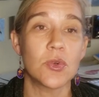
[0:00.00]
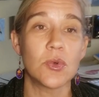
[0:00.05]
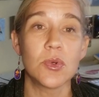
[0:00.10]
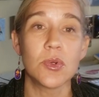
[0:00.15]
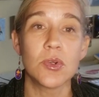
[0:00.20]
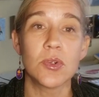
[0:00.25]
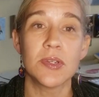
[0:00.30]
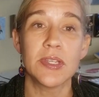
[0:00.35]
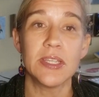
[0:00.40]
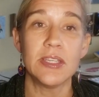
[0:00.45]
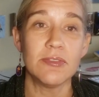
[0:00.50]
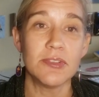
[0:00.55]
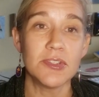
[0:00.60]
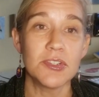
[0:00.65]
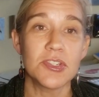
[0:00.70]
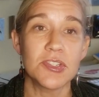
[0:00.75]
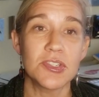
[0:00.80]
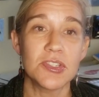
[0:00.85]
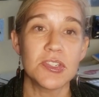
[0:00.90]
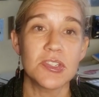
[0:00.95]
or even
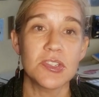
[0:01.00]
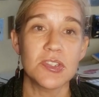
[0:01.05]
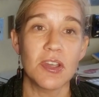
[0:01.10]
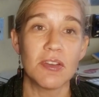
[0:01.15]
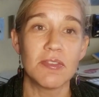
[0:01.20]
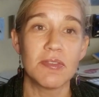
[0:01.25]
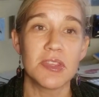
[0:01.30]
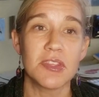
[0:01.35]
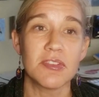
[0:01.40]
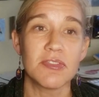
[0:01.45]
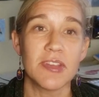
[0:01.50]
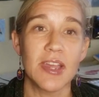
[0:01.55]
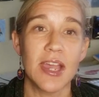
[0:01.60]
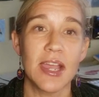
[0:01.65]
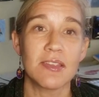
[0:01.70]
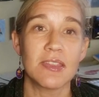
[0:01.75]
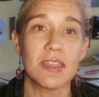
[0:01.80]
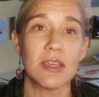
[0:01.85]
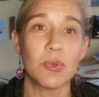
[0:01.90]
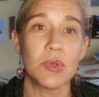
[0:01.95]
just discover the
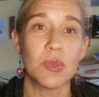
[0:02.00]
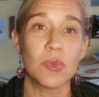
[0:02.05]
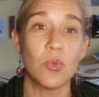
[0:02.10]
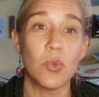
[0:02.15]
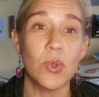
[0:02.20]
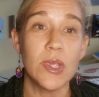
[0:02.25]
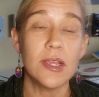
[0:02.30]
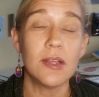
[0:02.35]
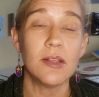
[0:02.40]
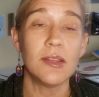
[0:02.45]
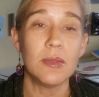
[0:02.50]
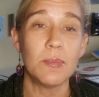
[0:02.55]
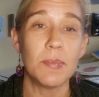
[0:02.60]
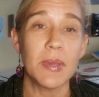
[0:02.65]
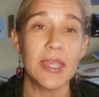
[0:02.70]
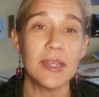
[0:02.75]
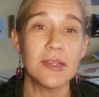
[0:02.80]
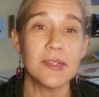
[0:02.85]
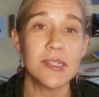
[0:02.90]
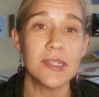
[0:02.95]
fact that with weekly
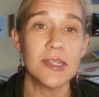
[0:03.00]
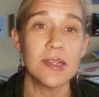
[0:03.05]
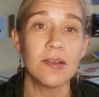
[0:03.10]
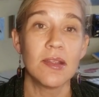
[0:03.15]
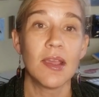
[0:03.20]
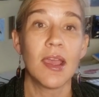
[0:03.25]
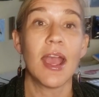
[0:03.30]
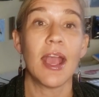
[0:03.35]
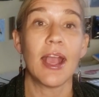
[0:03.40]
painting,